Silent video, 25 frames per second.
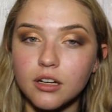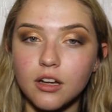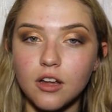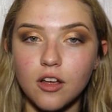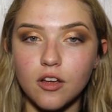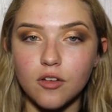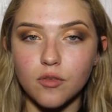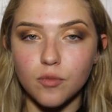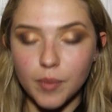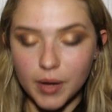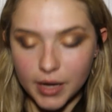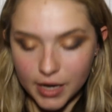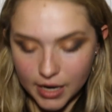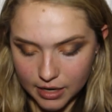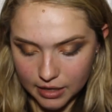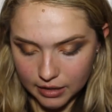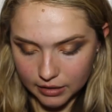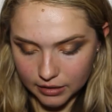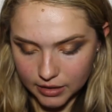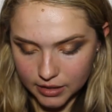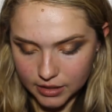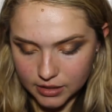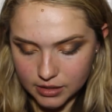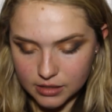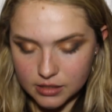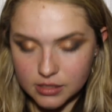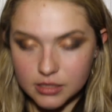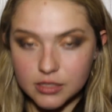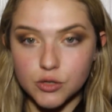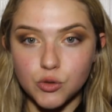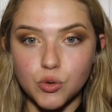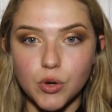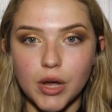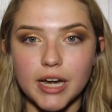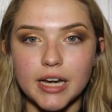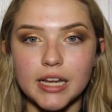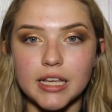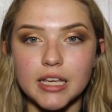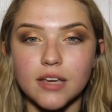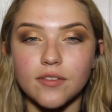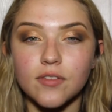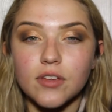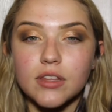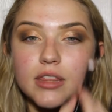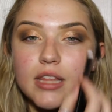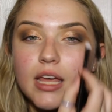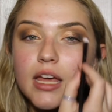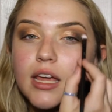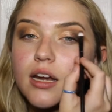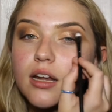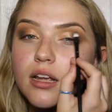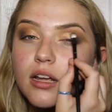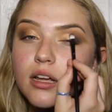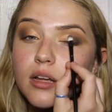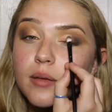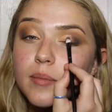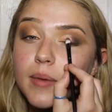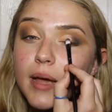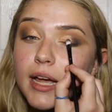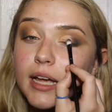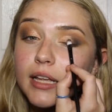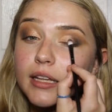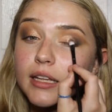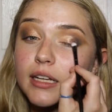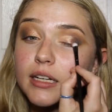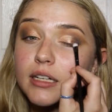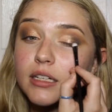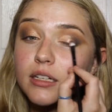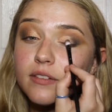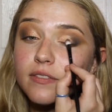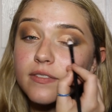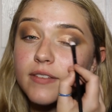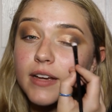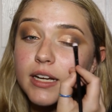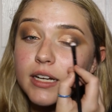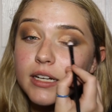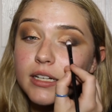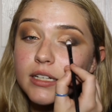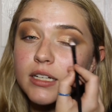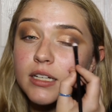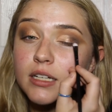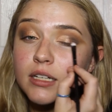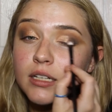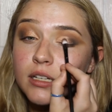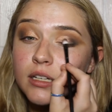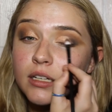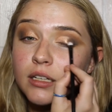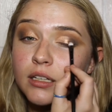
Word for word: of my eyelids to kind of give it that um, highlighted effect.